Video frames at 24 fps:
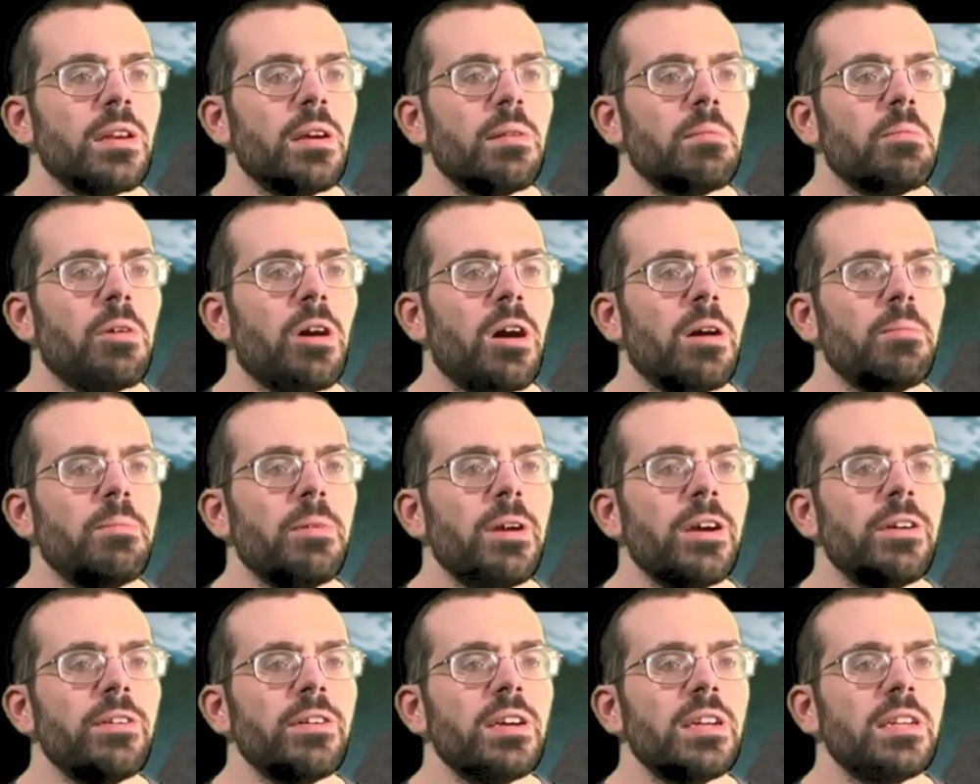
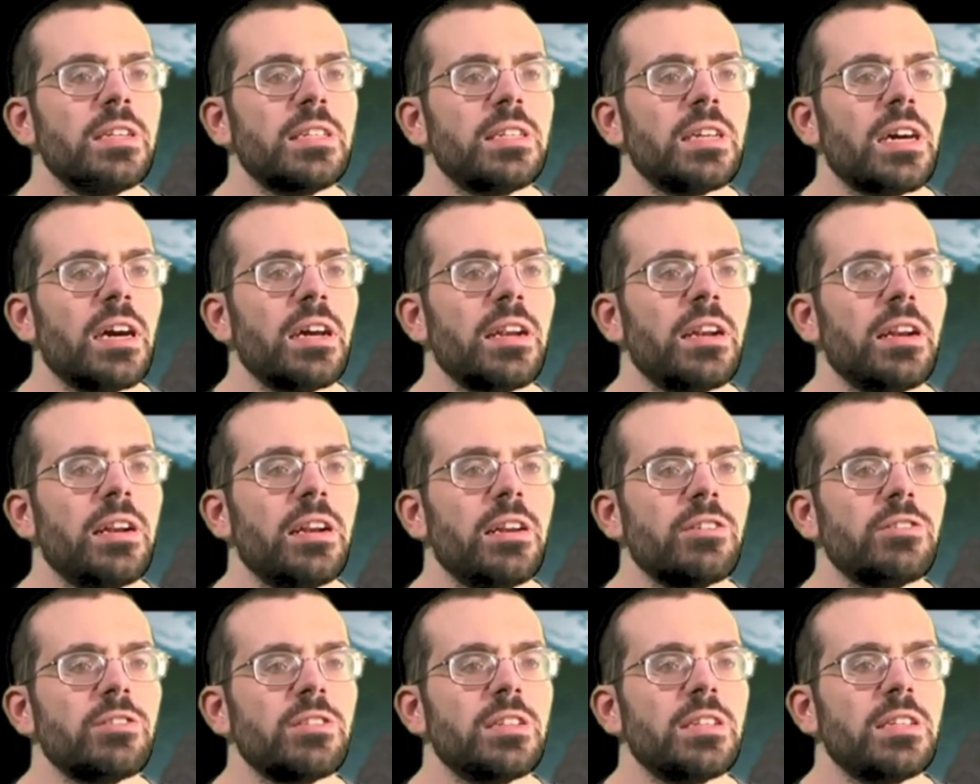Barbarian Zada
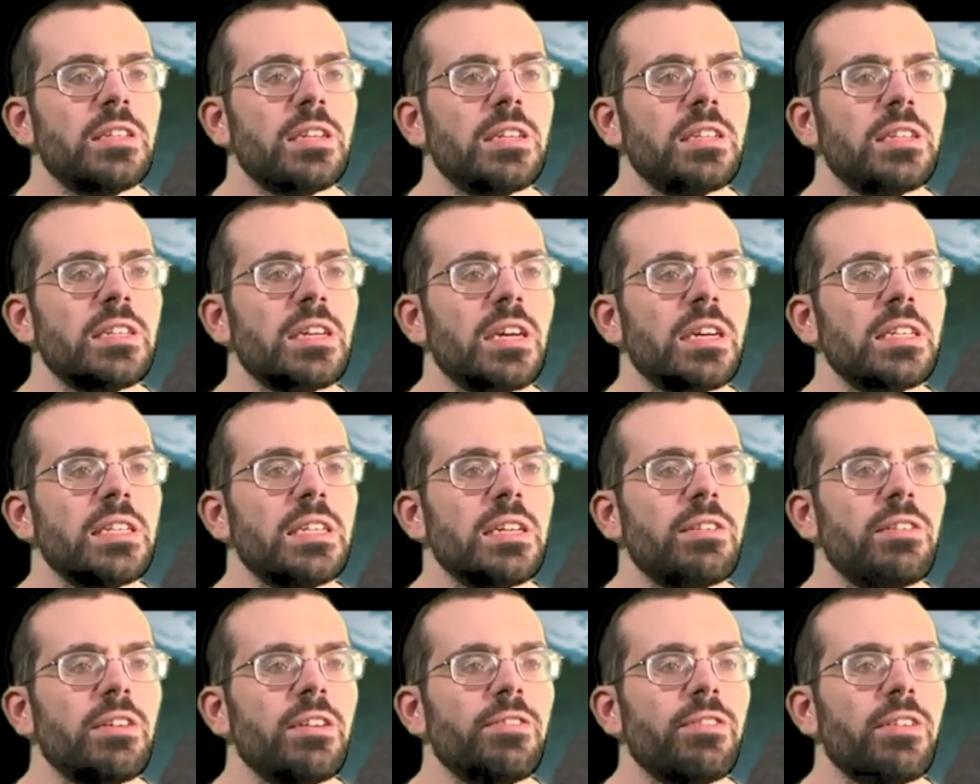does
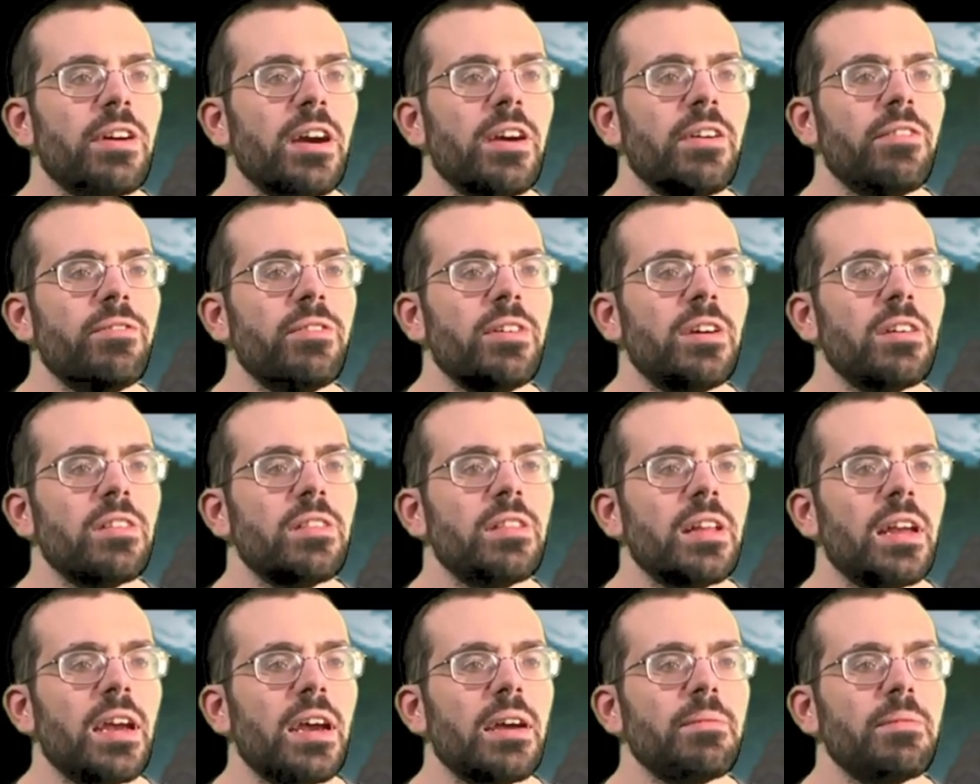975 myth
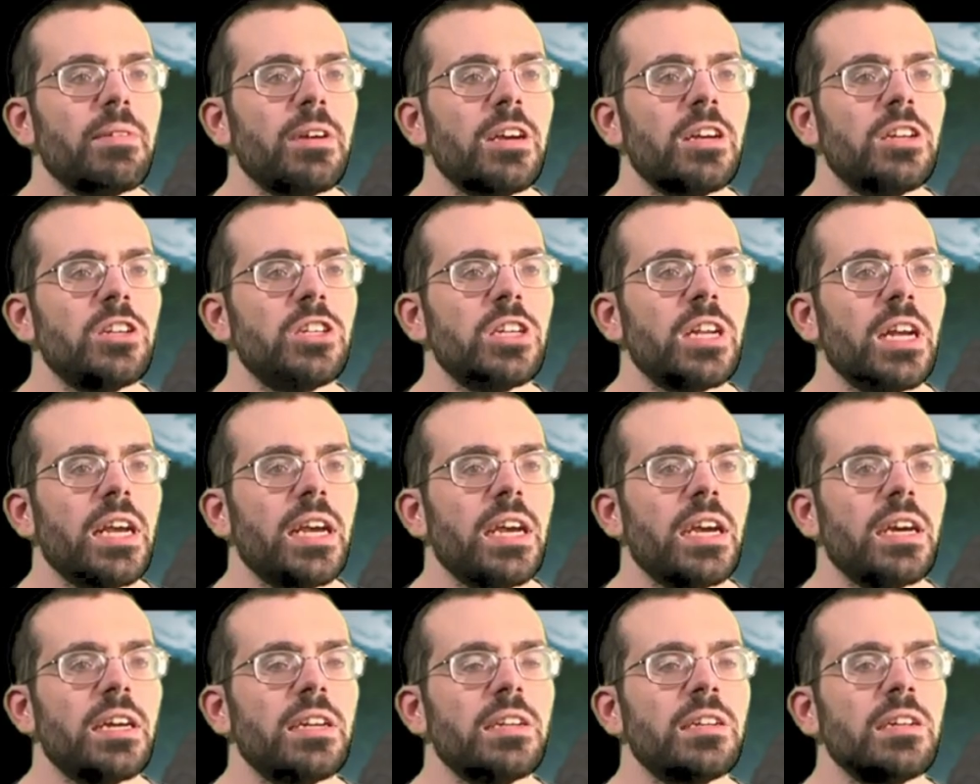damage,
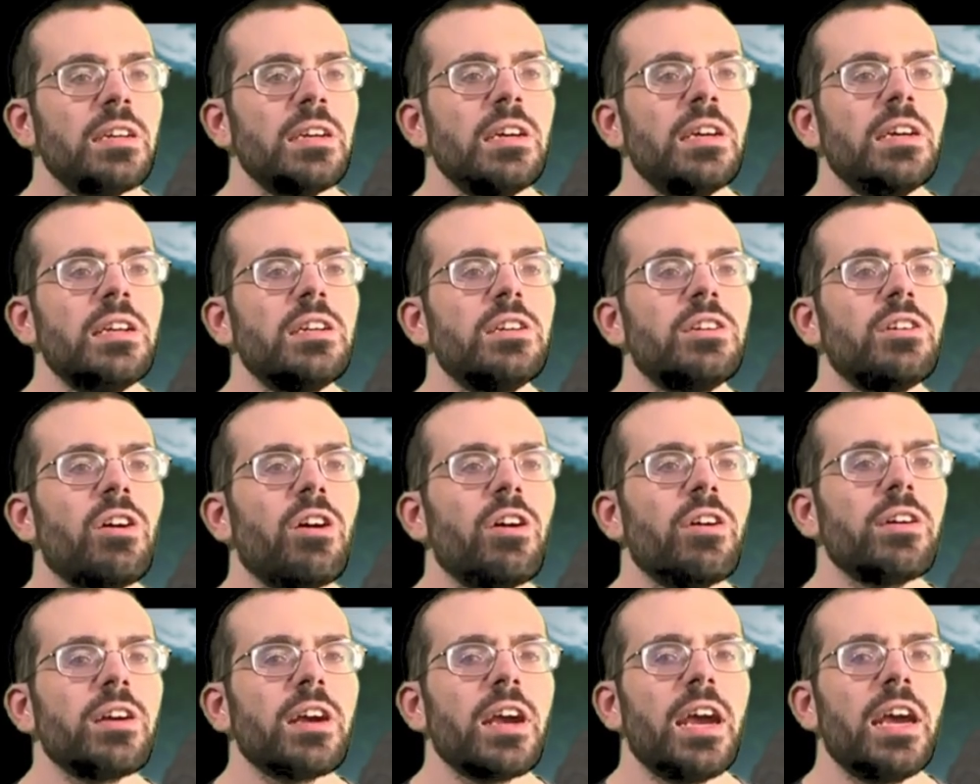and
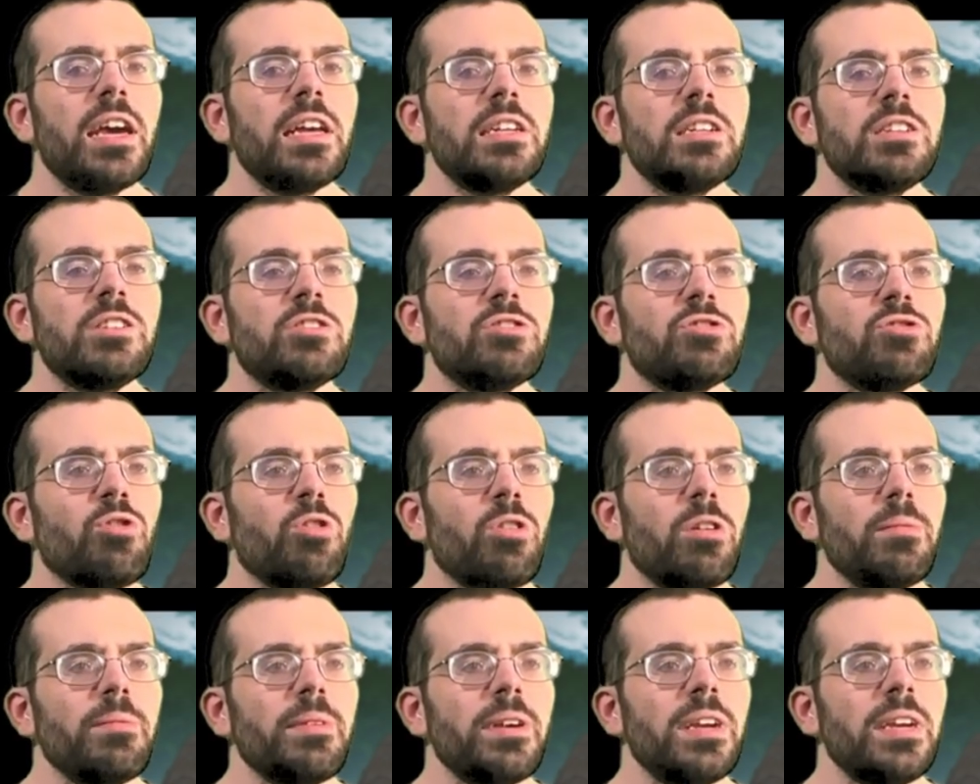Dark and
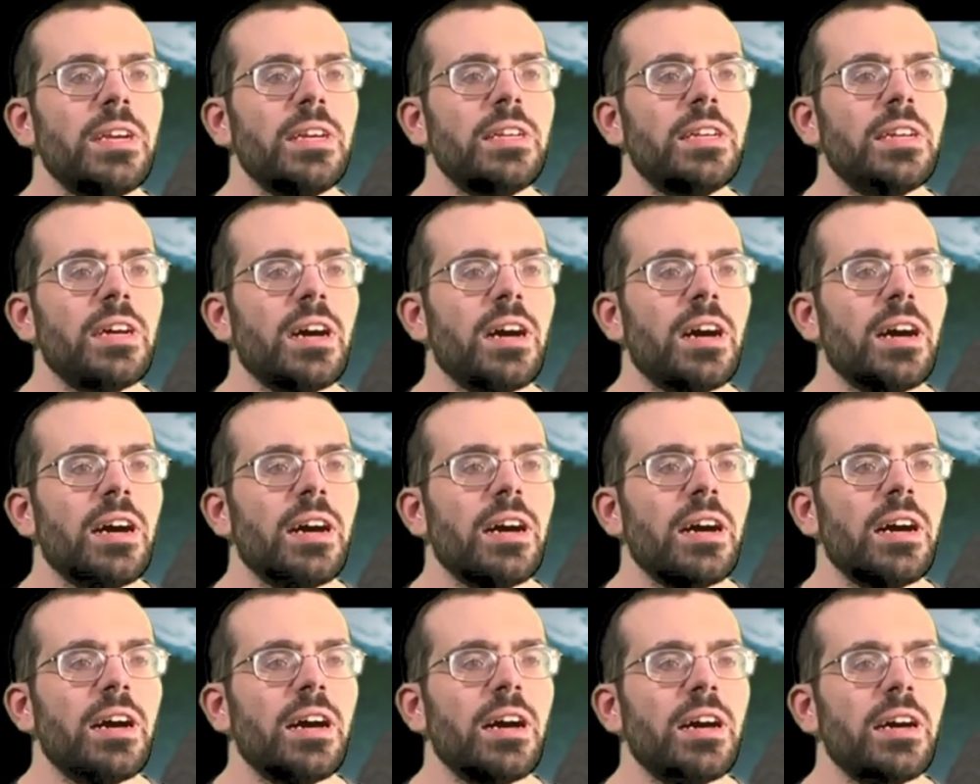Stormy
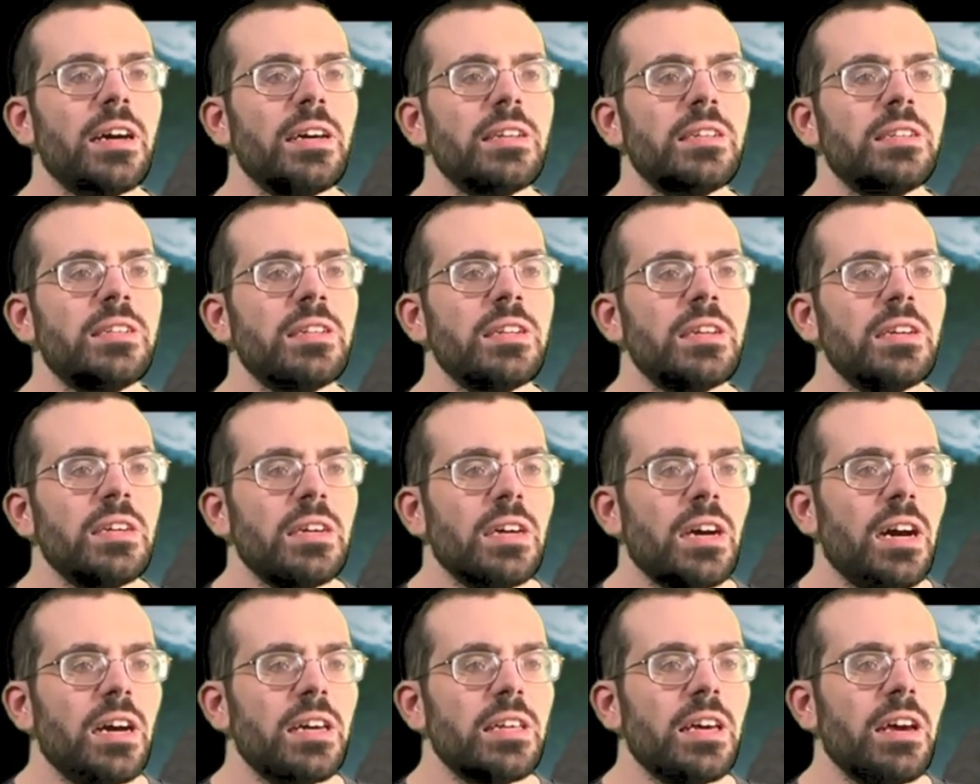does
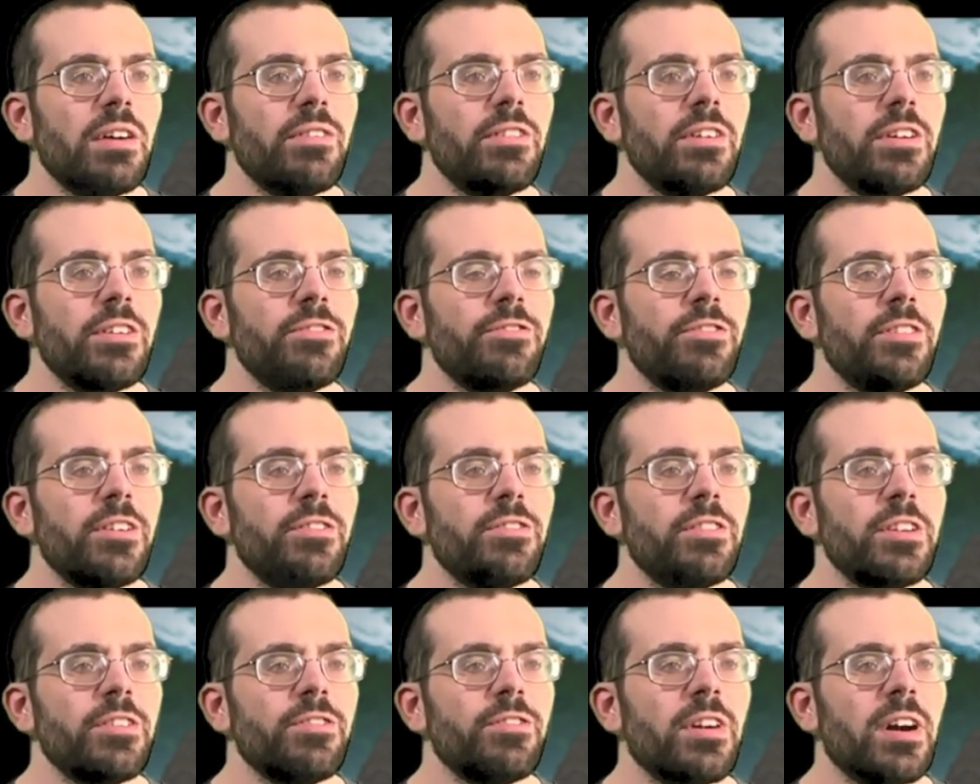
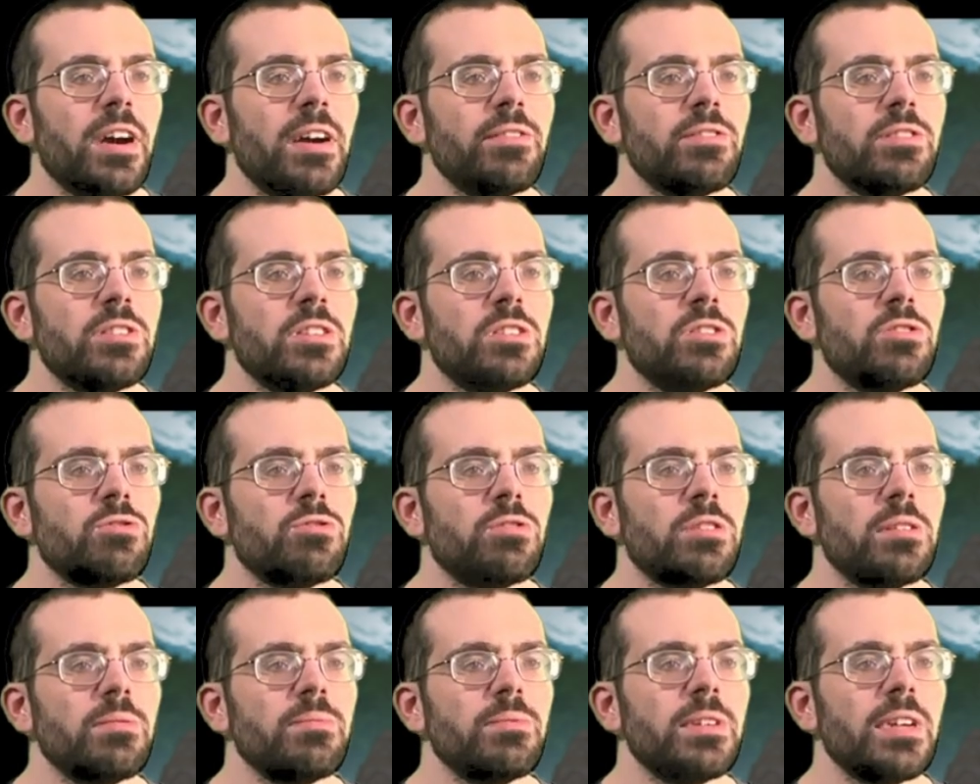1155
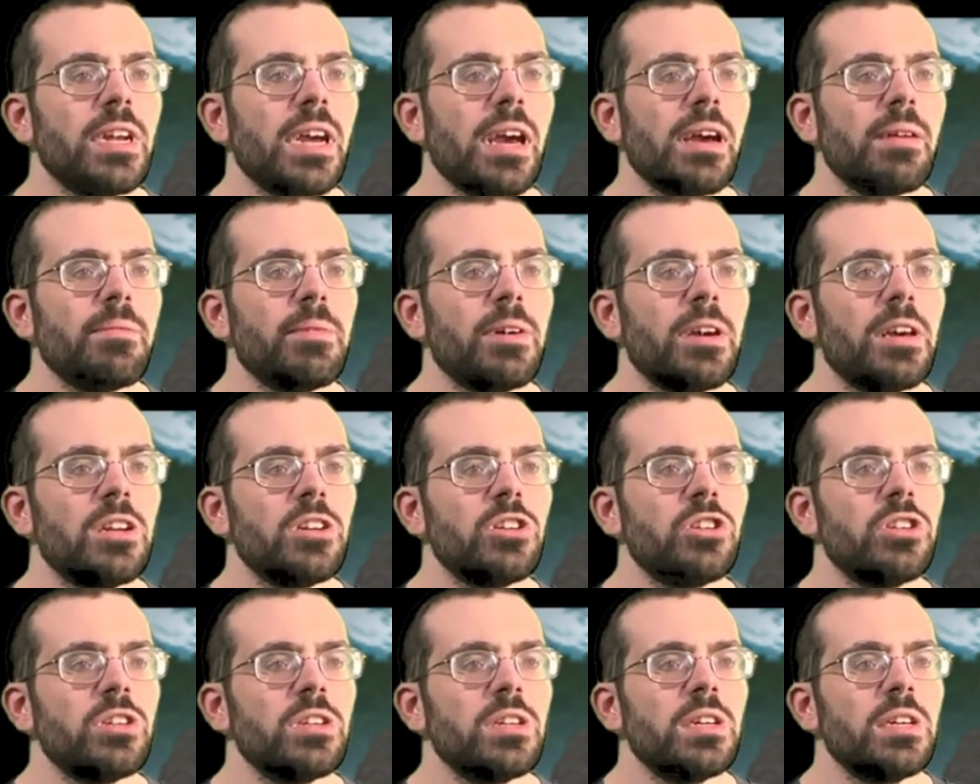storm damage.